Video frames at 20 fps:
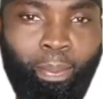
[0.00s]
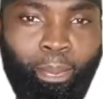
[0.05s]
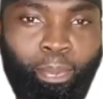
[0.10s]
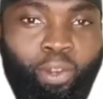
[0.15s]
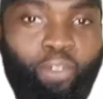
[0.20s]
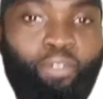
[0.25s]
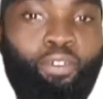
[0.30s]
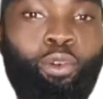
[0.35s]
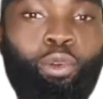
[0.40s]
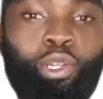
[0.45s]

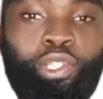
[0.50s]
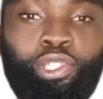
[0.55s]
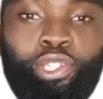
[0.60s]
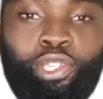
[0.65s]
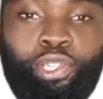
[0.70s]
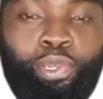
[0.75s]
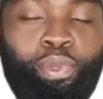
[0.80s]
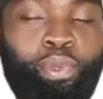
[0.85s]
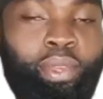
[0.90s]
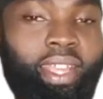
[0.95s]
put forward
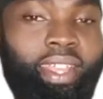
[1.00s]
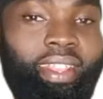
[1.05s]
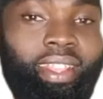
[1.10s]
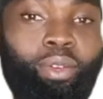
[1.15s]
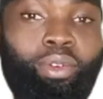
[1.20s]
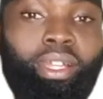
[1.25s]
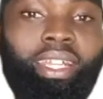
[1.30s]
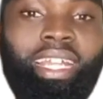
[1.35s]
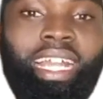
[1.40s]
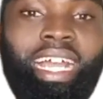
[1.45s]
to you in
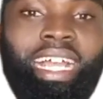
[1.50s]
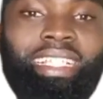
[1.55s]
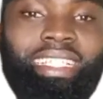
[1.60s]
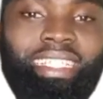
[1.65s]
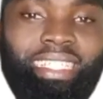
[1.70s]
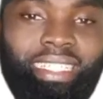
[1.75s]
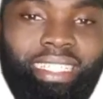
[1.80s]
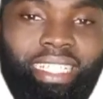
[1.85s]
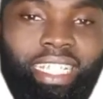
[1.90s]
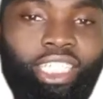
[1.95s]
our
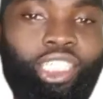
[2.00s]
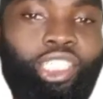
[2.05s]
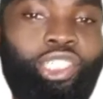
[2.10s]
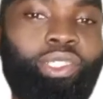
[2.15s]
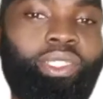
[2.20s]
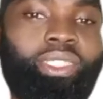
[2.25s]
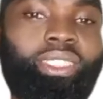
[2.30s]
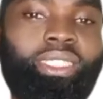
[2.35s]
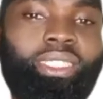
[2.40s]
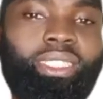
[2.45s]
last
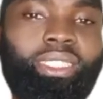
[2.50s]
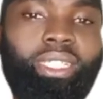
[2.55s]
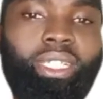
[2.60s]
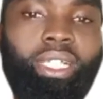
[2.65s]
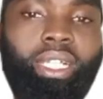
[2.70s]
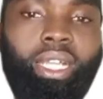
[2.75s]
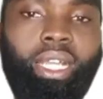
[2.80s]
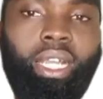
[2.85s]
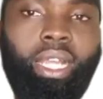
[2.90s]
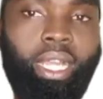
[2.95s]
session.
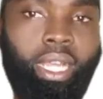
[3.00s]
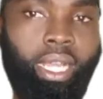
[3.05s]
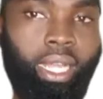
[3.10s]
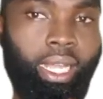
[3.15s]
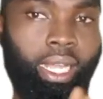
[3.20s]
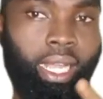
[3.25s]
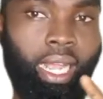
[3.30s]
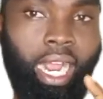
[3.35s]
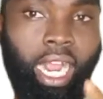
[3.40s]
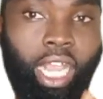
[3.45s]

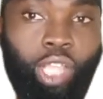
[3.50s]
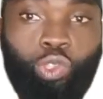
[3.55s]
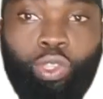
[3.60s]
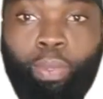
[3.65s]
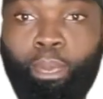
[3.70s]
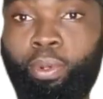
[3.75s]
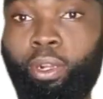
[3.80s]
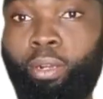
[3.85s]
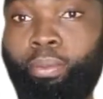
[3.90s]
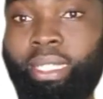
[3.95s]
As
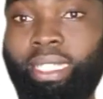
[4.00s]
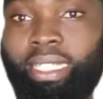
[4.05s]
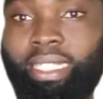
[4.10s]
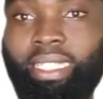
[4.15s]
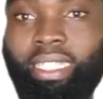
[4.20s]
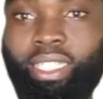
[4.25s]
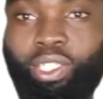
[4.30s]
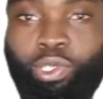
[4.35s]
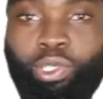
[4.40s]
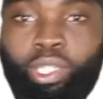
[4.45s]
we
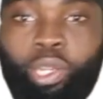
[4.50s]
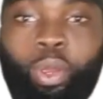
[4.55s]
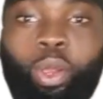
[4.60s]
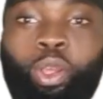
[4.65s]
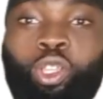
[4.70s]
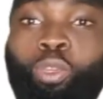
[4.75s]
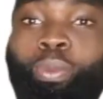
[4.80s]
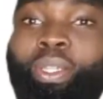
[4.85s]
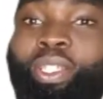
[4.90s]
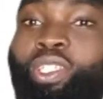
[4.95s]
promised, today
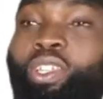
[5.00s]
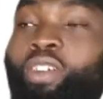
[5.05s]
we're going to be